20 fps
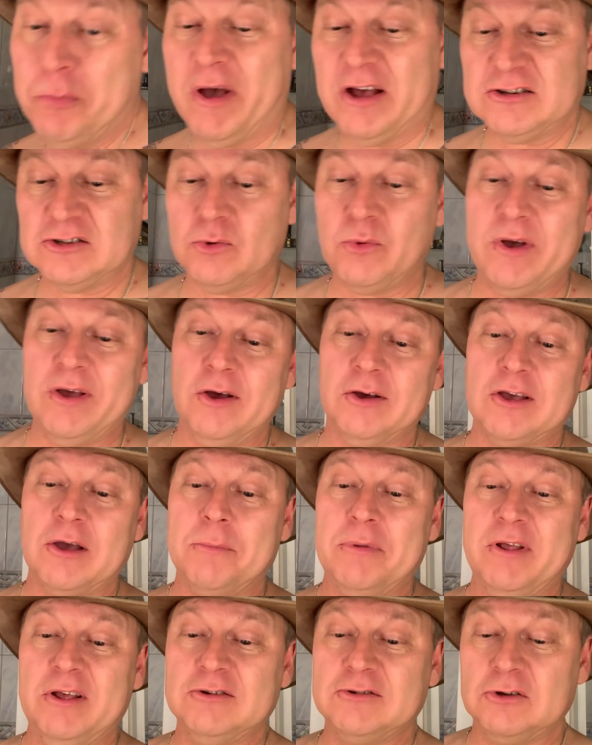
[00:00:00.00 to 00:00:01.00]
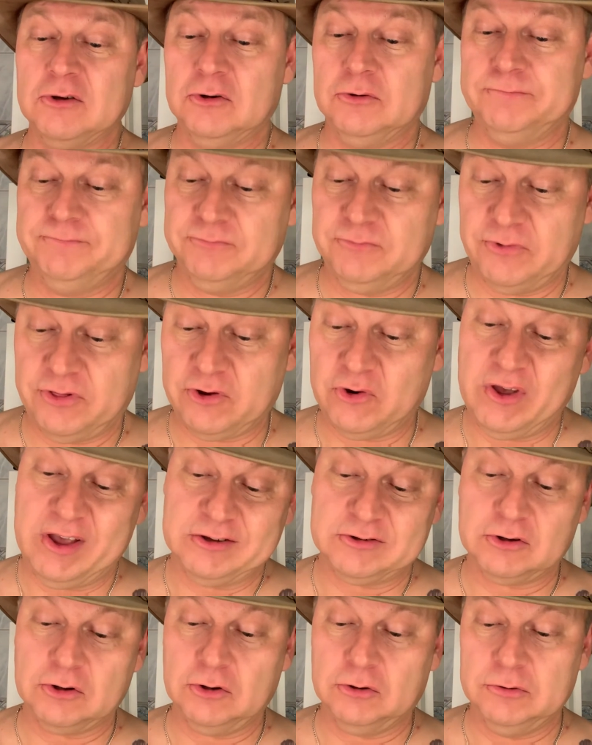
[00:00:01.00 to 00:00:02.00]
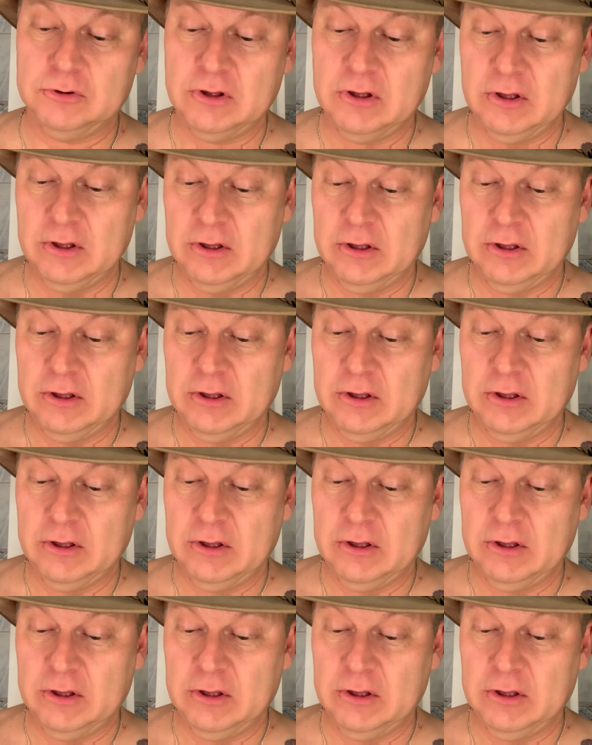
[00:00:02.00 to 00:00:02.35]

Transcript: passed away a couple of years ago, 3 years ago.